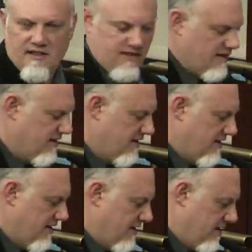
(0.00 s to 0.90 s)
Ready?
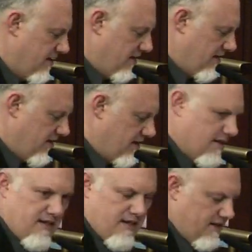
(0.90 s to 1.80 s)

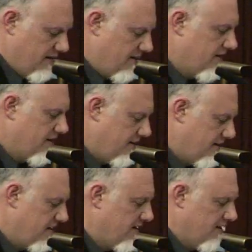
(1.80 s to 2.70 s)
Aye. Aye.
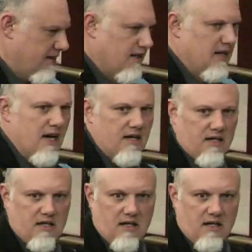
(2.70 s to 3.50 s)
Good job.